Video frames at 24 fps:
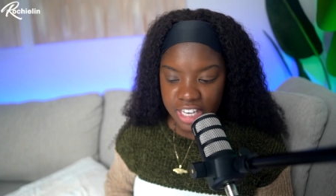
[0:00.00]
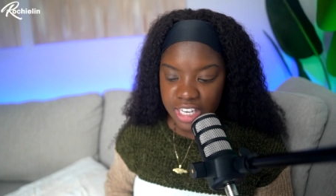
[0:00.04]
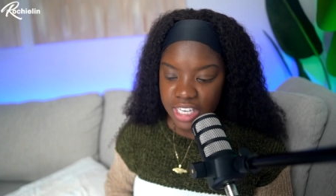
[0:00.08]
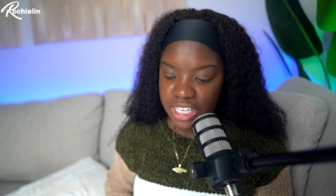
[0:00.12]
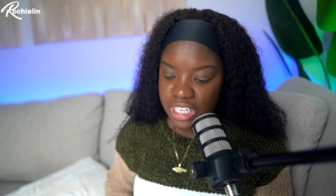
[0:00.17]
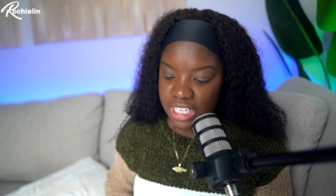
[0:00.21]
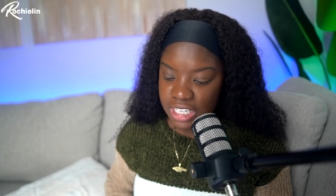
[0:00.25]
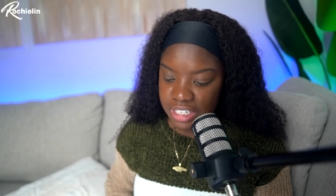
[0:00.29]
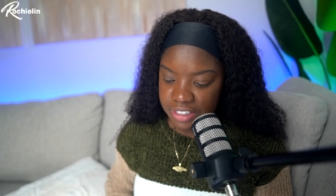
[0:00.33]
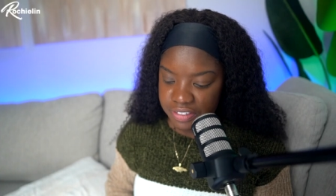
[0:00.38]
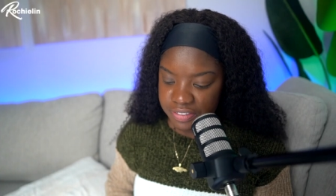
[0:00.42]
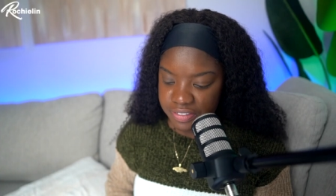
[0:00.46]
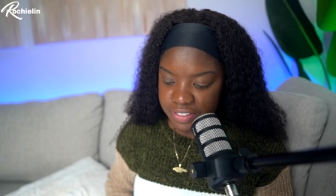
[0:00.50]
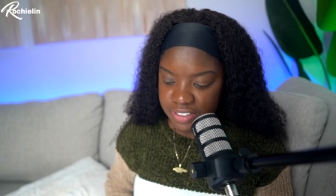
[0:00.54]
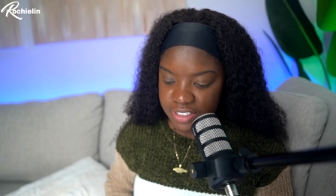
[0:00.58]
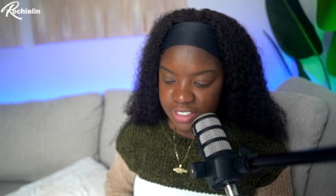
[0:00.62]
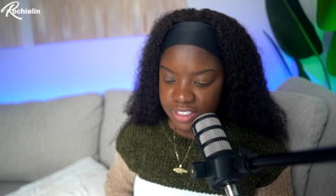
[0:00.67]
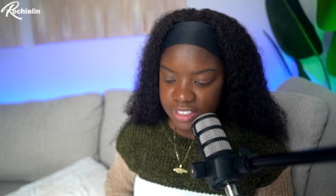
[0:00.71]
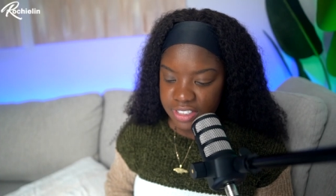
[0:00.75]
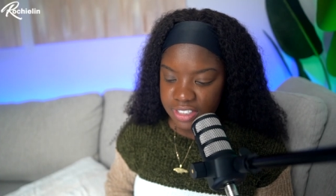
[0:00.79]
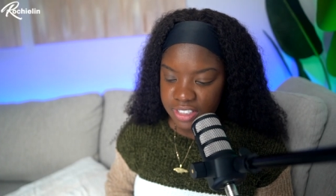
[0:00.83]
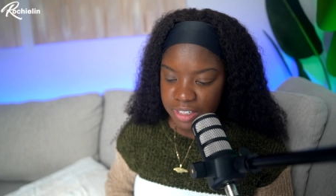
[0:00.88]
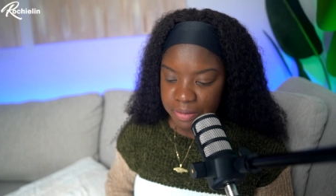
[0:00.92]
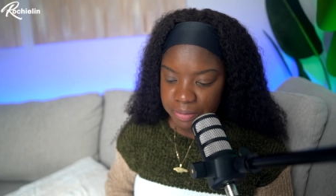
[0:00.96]
it gives
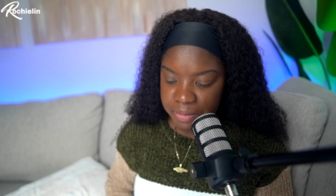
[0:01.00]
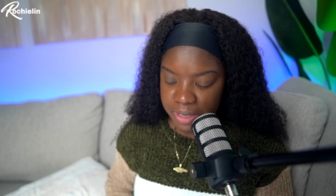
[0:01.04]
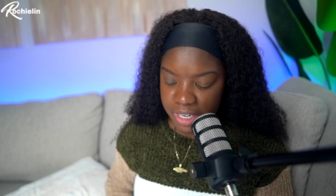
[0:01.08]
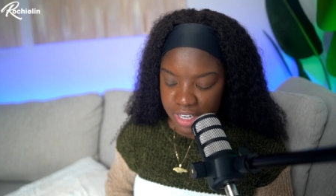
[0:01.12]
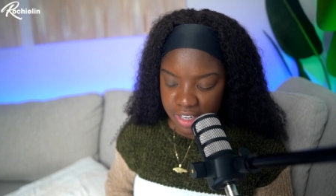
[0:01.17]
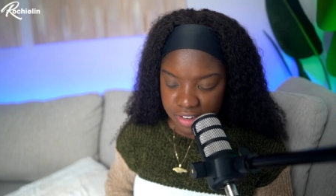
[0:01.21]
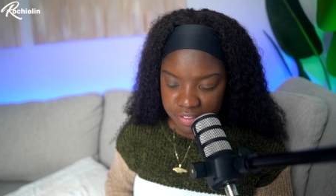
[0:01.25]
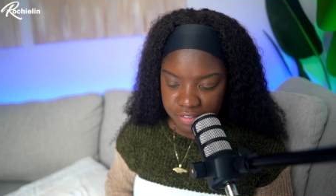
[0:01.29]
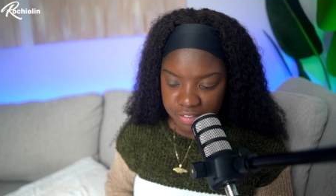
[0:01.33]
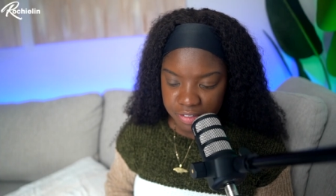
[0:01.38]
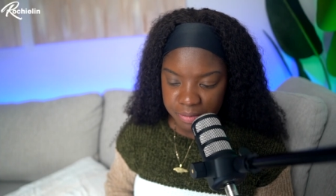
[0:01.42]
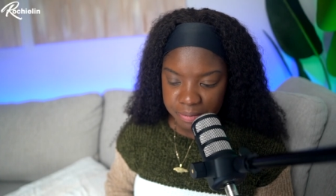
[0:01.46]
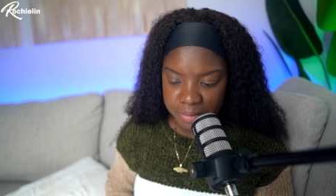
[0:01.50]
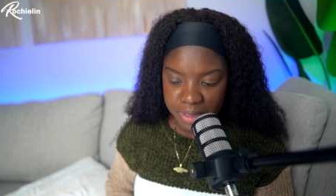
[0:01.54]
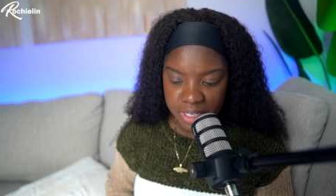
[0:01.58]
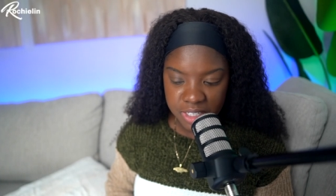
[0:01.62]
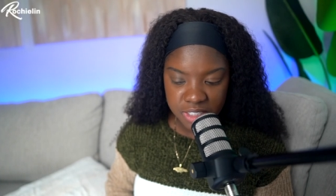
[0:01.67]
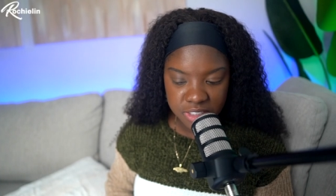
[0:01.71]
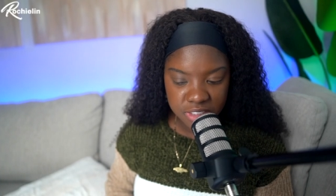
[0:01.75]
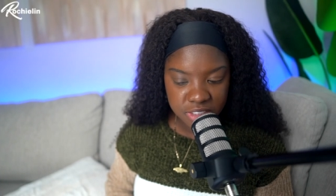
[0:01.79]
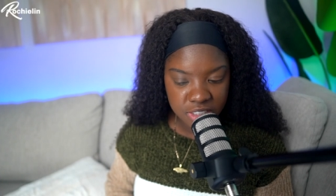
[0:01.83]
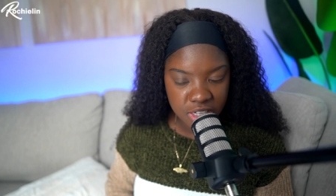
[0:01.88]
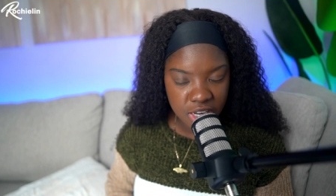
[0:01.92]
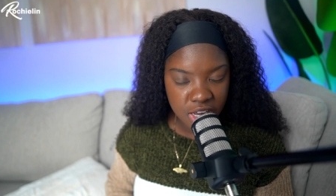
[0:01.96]
some
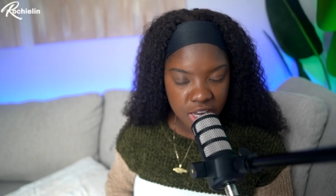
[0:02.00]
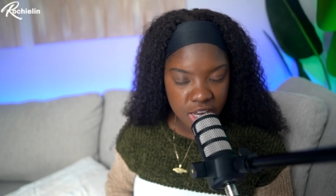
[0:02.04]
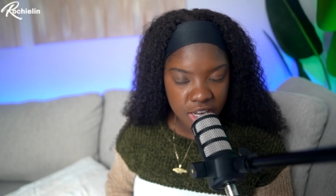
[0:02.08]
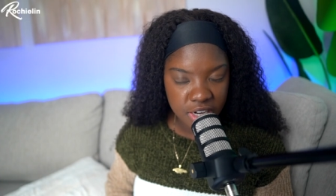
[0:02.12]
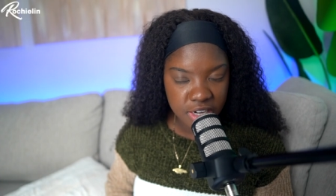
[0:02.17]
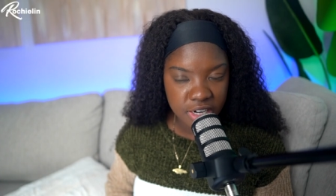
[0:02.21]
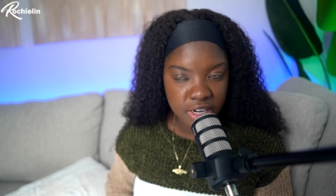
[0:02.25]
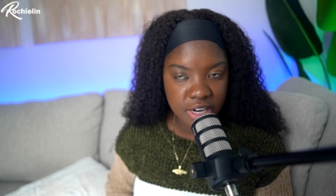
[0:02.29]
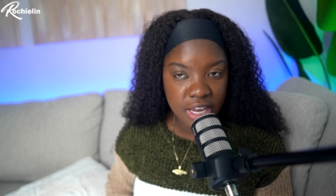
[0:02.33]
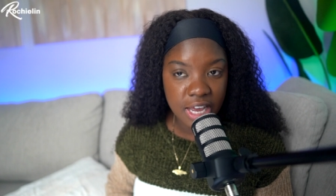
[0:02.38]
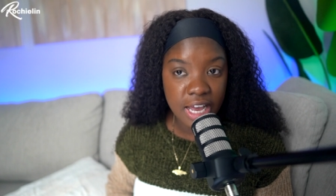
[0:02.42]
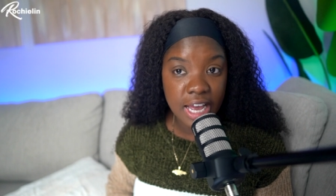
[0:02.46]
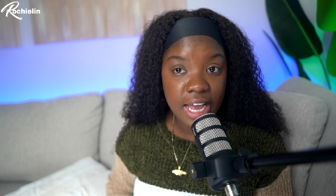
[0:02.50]
information